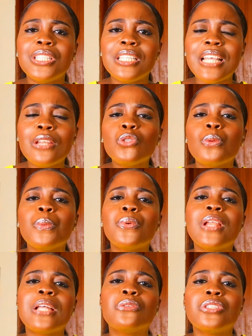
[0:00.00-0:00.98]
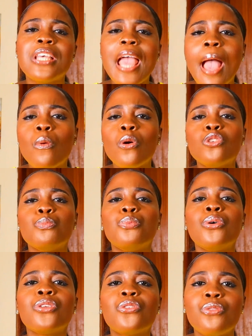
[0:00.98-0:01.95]
with it. I know some people like to say, I was
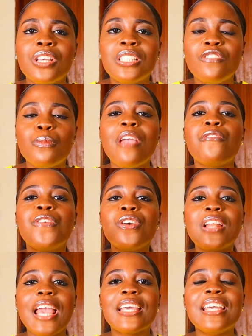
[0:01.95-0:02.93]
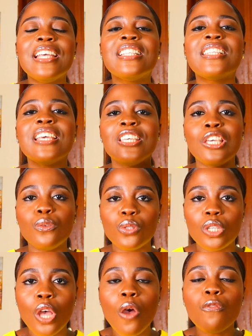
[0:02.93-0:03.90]
born creative, but I feel like it's a
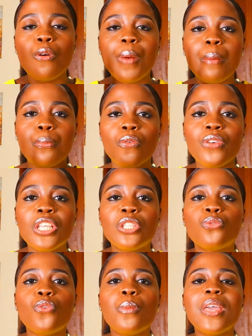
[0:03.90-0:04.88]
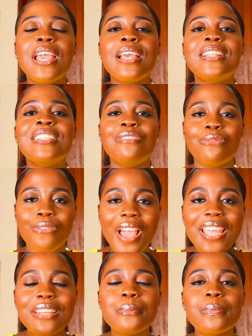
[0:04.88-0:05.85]
gift from above. It's from a
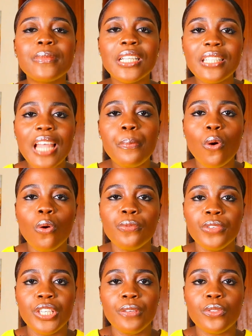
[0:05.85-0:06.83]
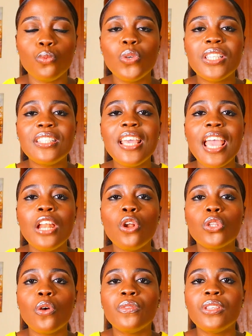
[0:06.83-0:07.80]
divine type of gifts. We see a
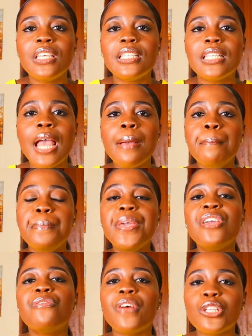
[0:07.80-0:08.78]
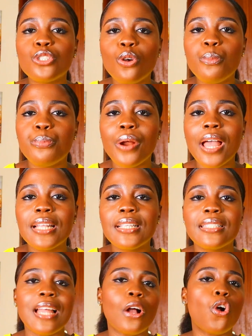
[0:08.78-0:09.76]
lot of these big fashion
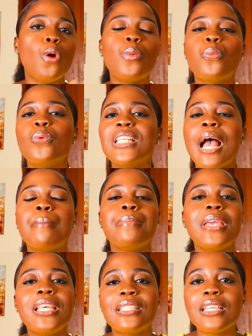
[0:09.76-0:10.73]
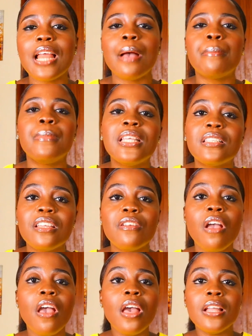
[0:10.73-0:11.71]
brands that come up with amazing,
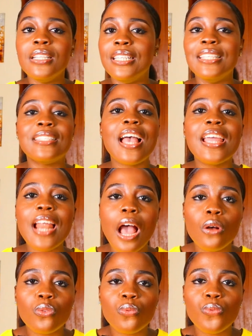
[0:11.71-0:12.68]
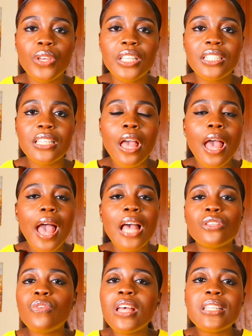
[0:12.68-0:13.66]
amazing design outfits.
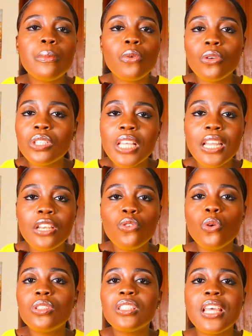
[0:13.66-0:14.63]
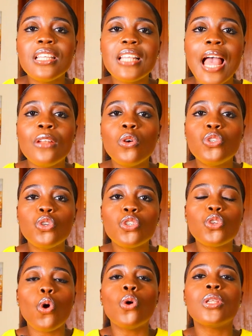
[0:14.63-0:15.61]
As far as I'm concerned, those things are not
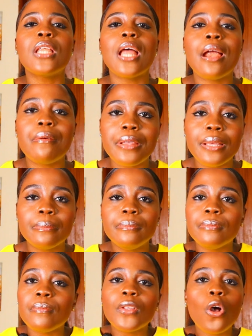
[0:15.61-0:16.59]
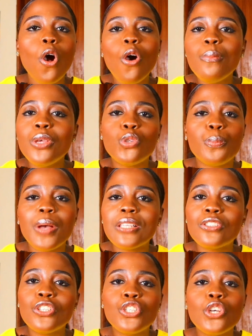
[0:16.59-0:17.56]
just ordinary. Call me
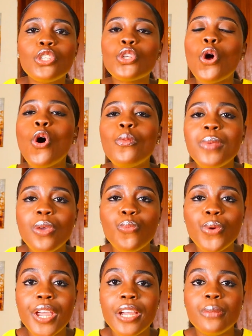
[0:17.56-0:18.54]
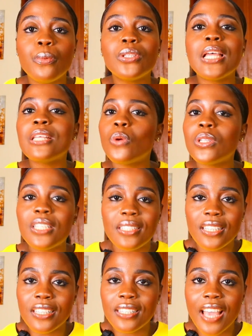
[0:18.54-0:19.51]
superstitious, call me weird, but that's what
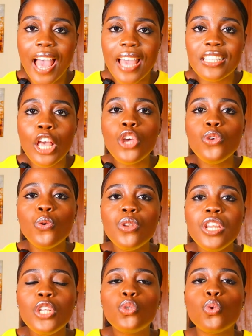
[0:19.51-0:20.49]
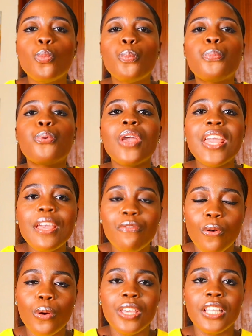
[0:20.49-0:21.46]
it is, guys. You need to pray
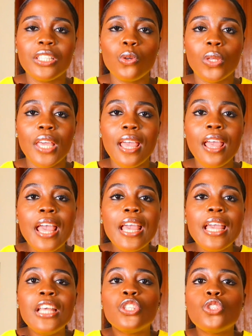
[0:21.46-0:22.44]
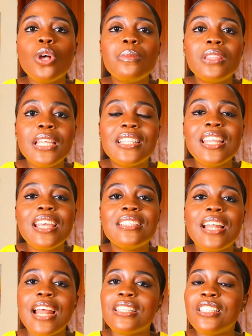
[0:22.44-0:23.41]
for it, okay? It's something,
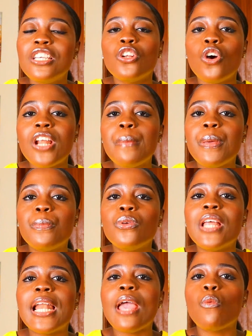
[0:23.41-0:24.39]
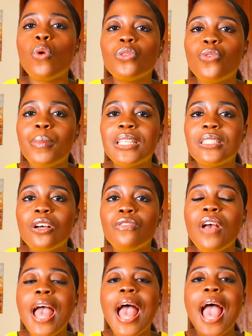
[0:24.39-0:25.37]
things that I see in other people that I want for
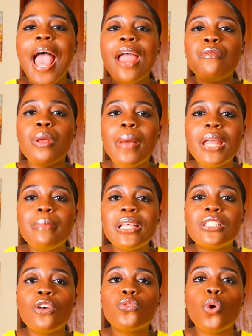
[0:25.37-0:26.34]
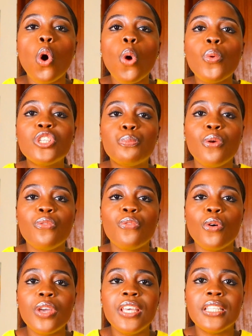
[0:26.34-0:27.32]
myself, I remind myself to always pray
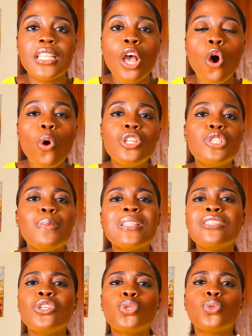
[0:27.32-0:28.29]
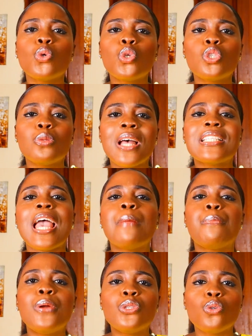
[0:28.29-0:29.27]
for it. Oh, this person is so smart.
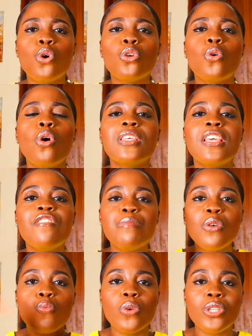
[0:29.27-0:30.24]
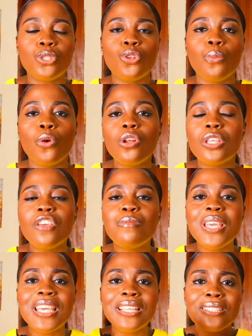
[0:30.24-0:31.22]
I pray to God, God give me wisdom, God
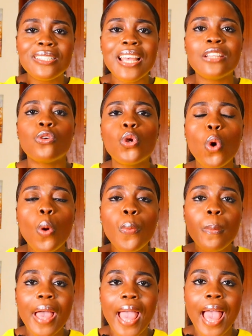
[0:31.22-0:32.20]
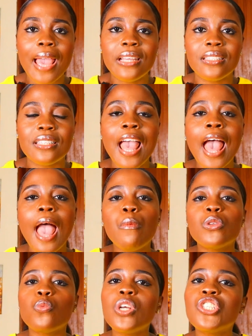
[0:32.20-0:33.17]
give me insight, God open my eyes.
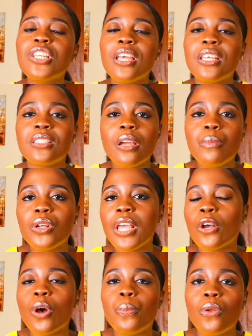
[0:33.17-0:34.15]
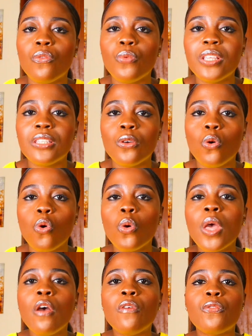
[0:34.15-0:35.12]
I was watching a sermon a couple of weeks
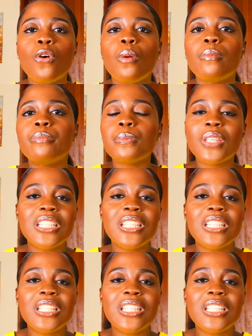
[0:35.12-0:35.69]
ago from